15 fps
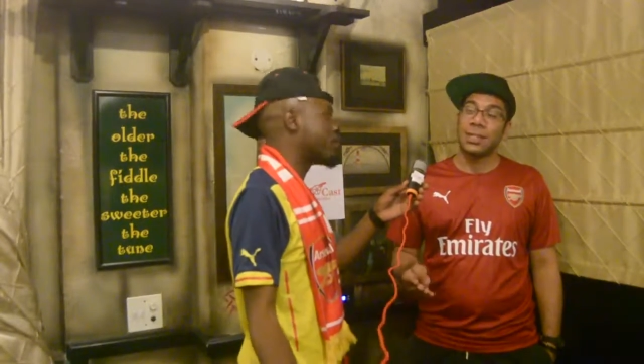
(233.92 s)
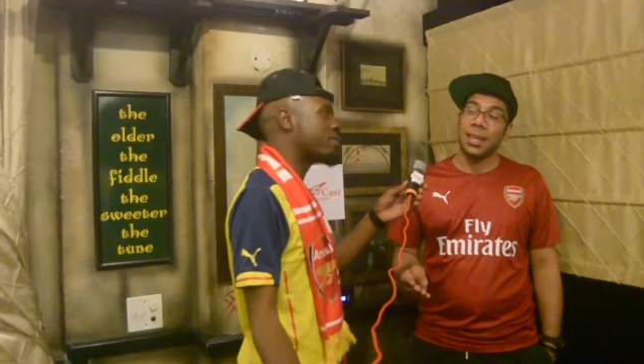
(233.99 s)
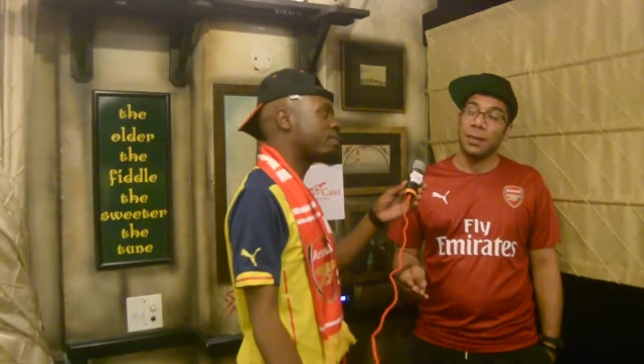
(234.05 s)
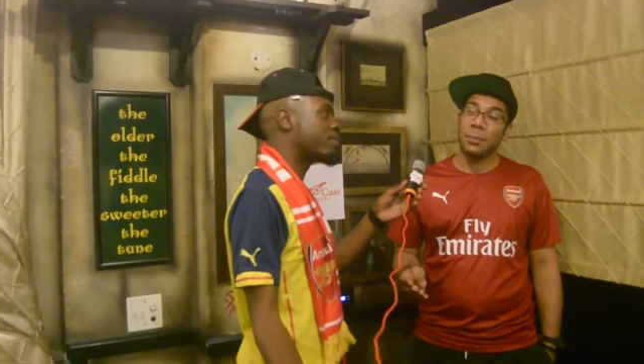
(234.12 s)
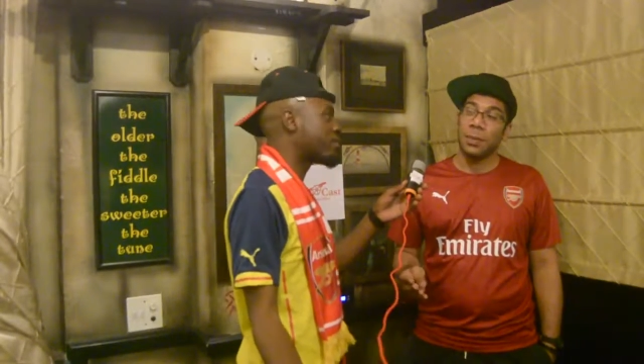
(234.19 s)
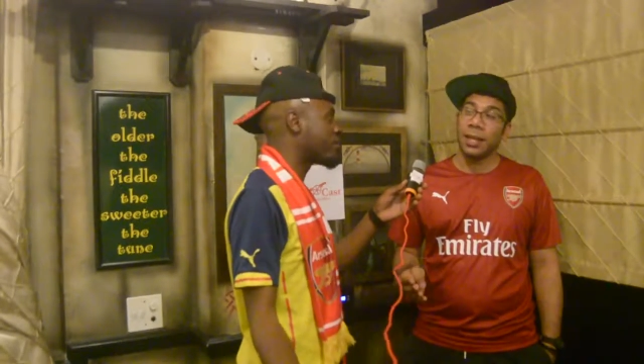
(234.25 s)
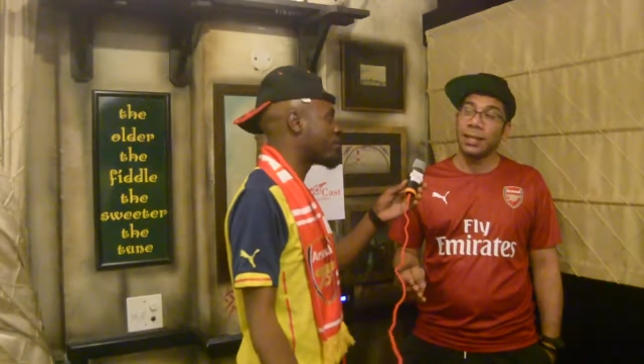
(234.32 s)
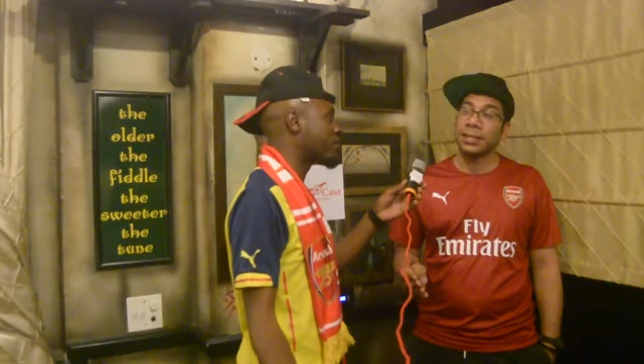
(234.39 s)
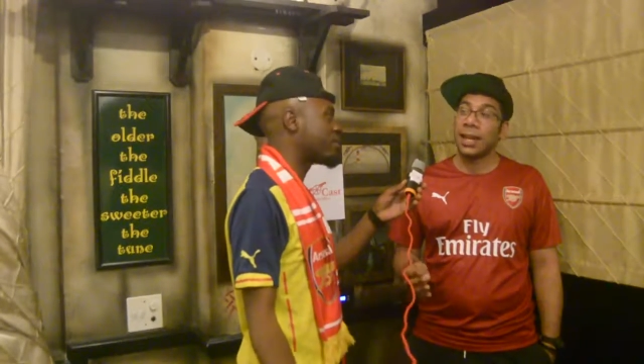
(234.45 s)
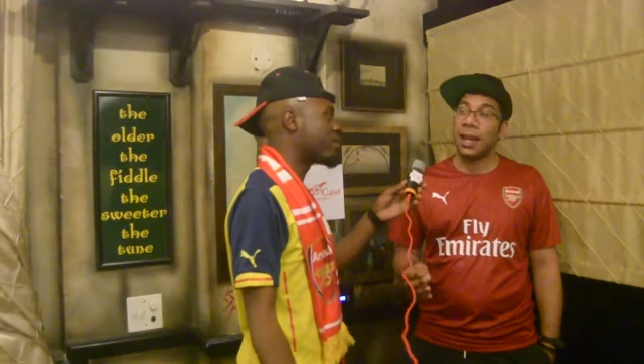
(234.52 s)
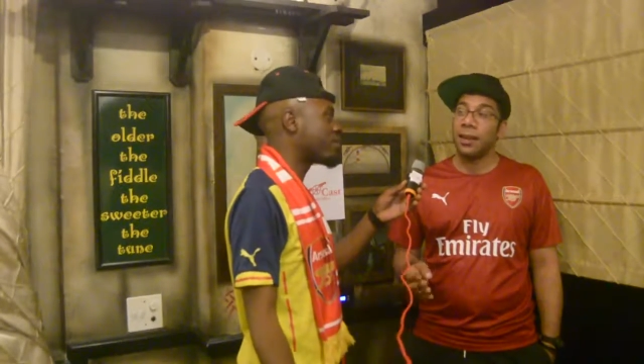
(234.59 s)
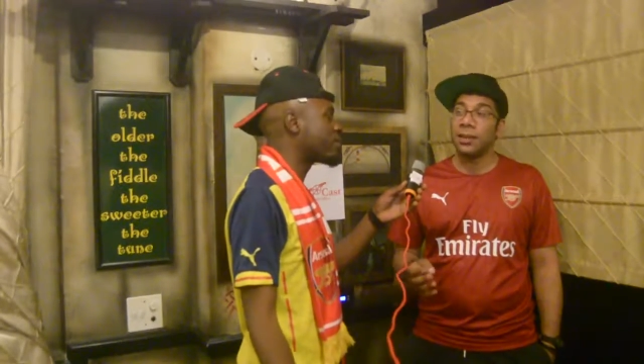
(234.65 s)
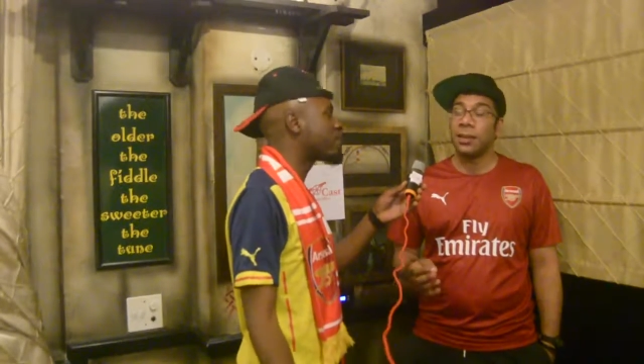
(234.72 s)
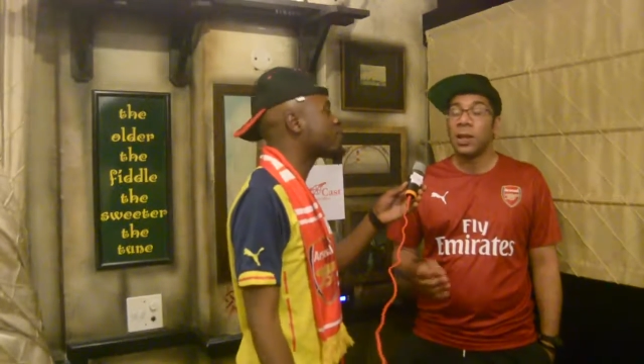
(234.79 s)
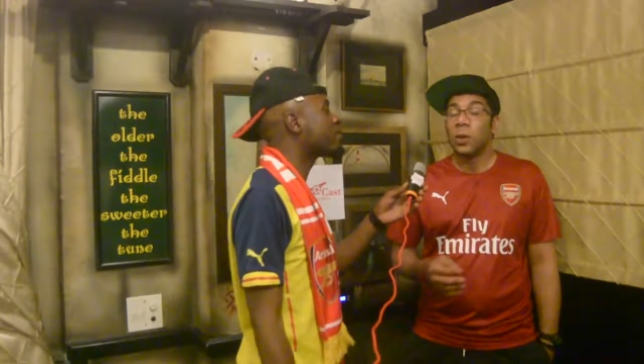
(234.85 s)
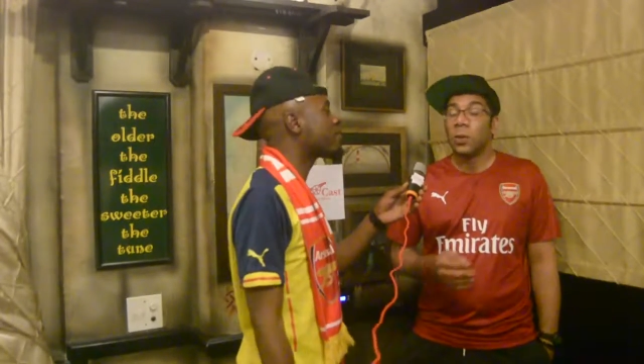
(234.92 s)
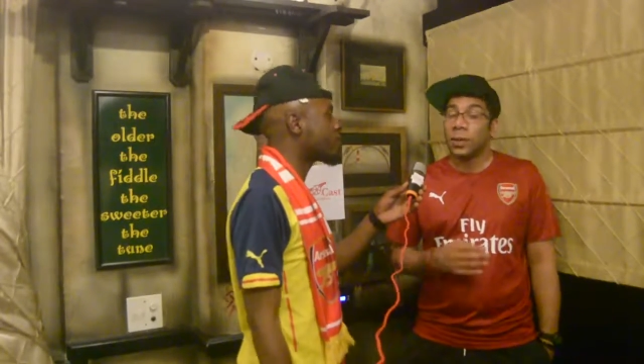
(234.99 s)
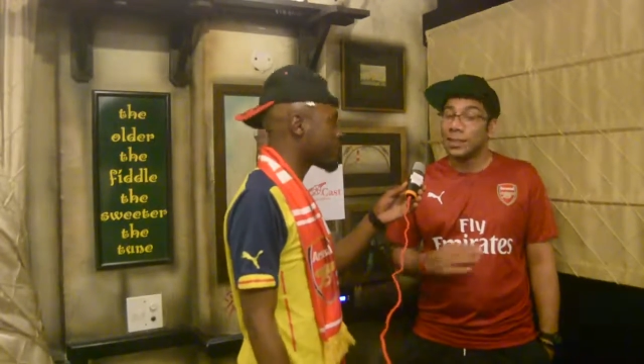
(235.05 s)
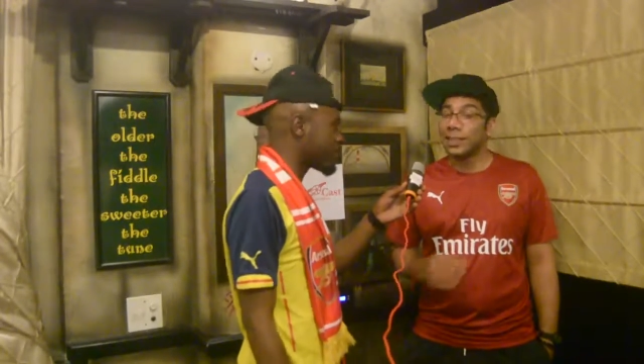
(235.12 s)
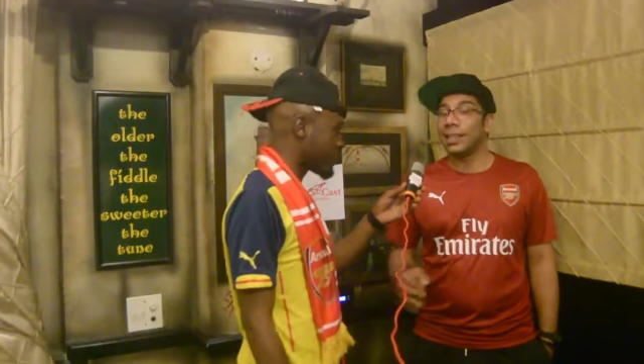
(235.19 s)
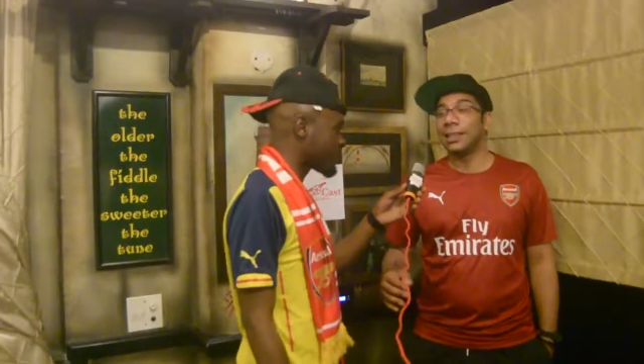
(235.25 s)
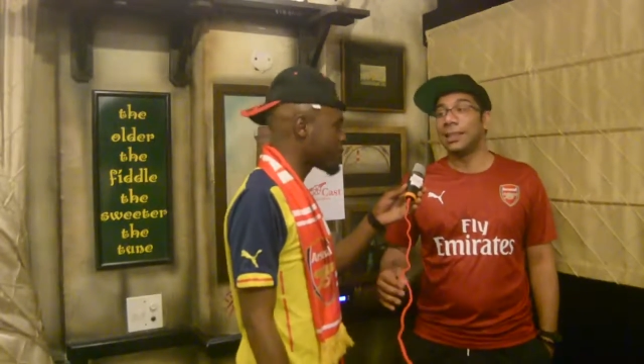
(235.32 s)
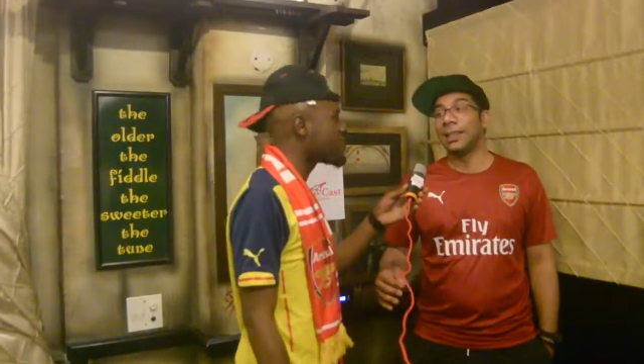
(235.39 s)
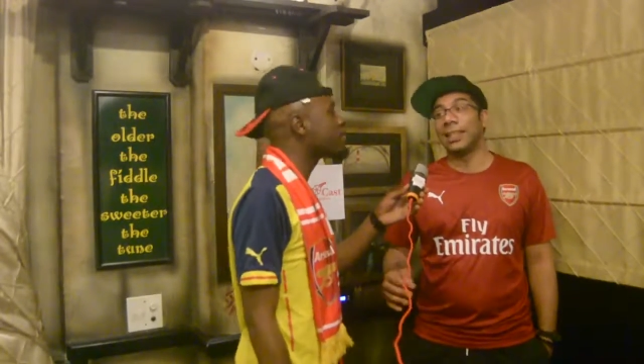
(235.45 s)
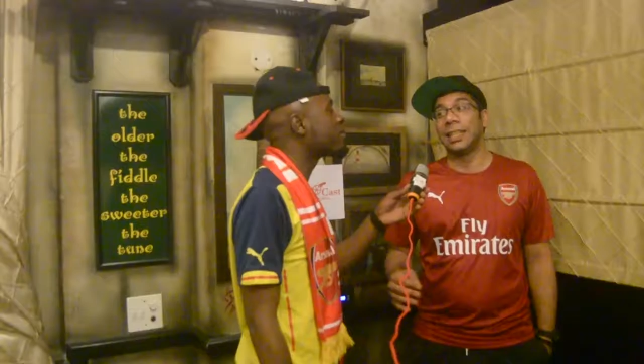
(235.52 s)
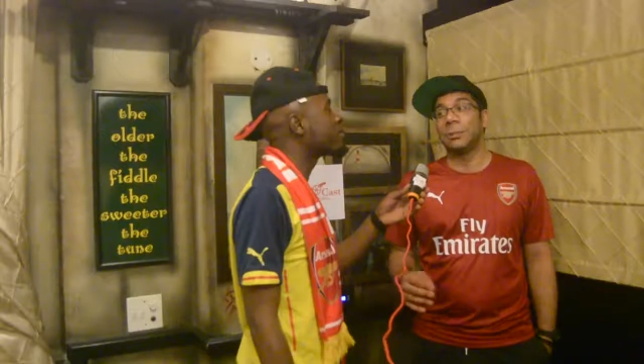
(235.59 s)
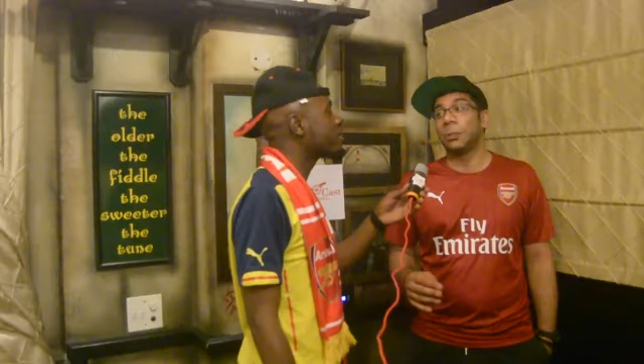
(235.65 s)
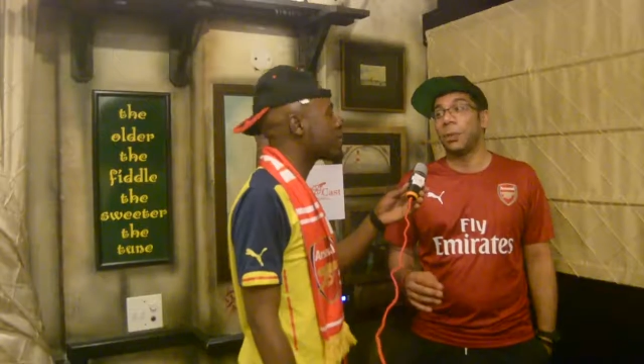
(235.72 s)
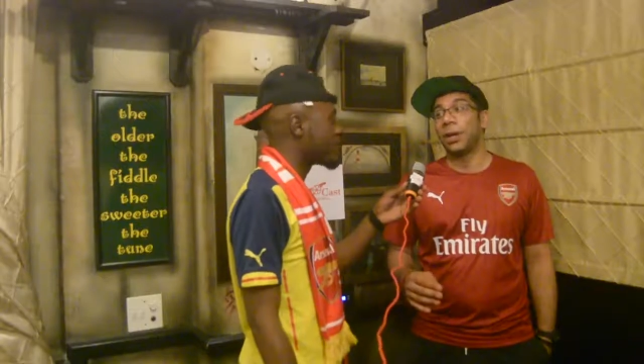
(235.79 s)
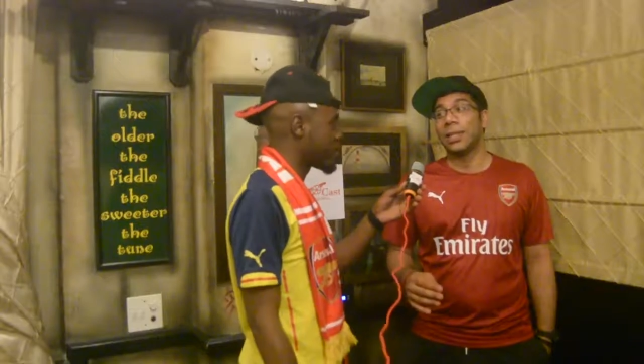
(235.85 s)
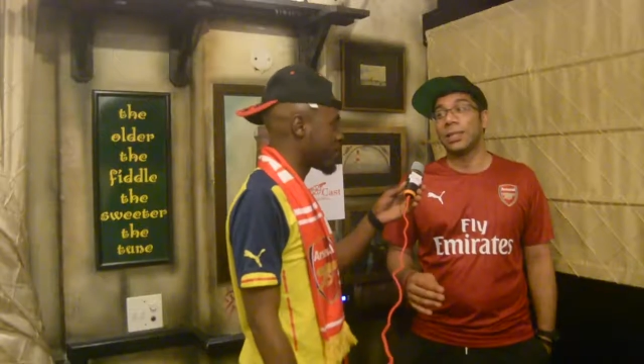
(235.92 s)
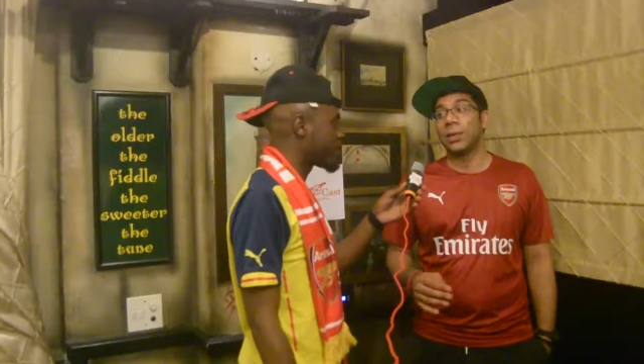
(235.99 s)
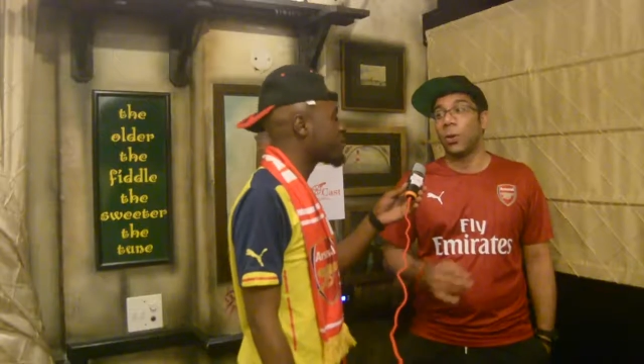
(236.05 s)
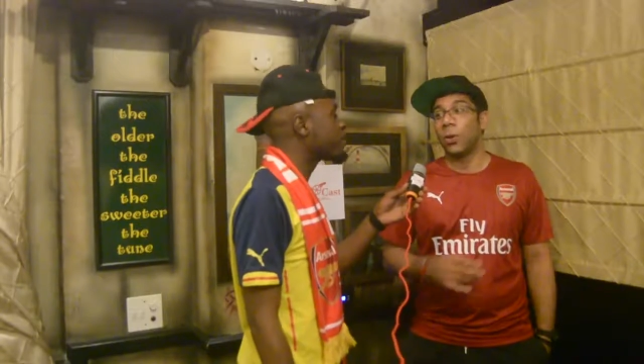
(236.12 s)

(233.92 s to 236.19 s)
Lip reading: 10 men down, we'll take the 3 points,